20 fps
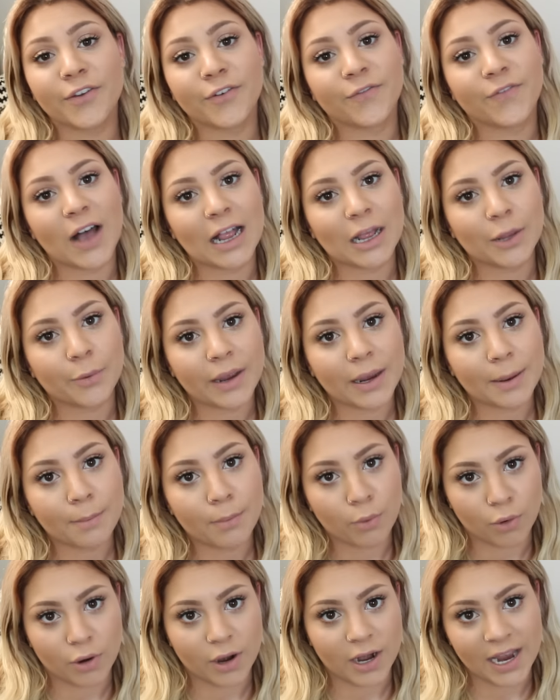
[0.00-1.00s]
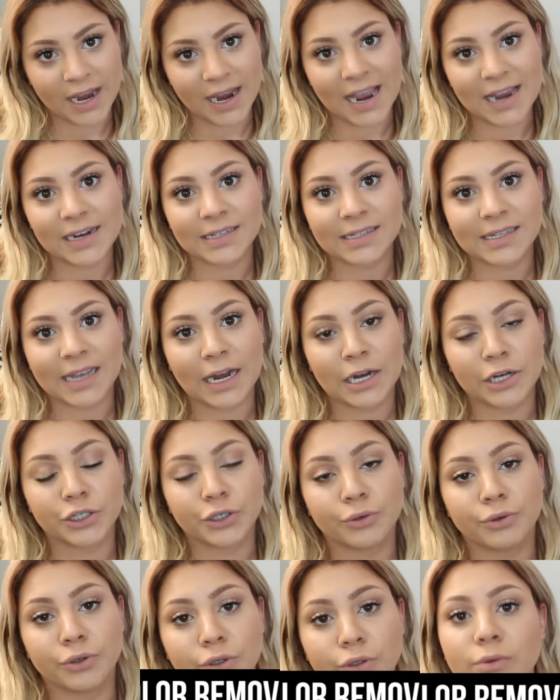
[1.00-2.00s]
the following morning, I decided
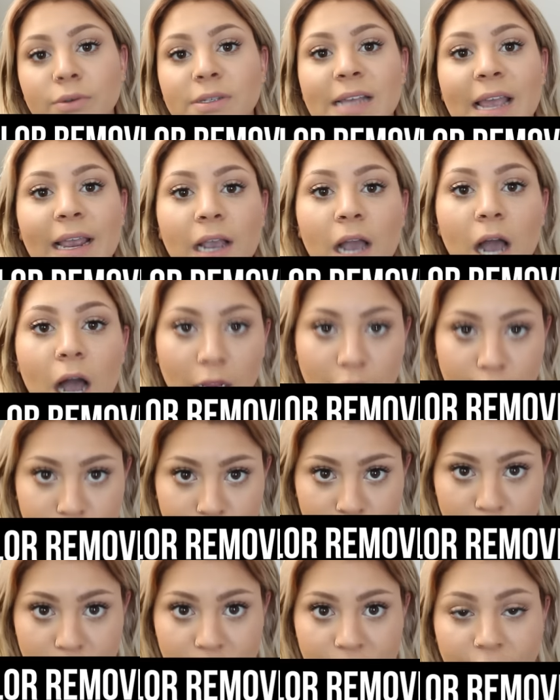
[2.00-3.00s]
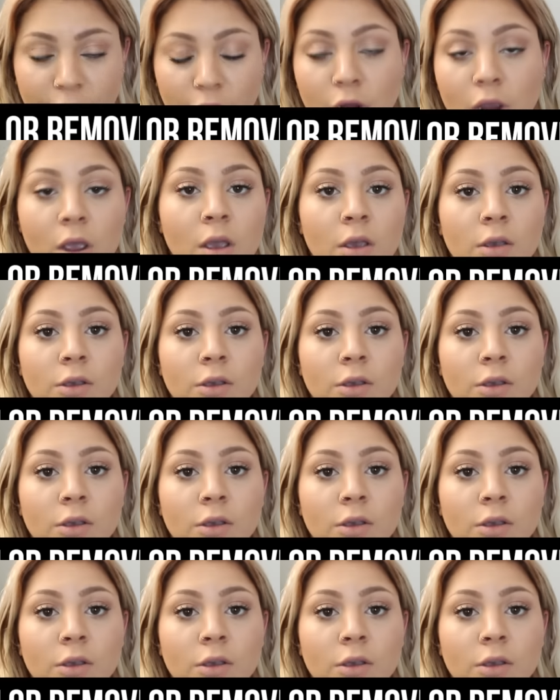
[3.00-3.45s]
to use a color remover.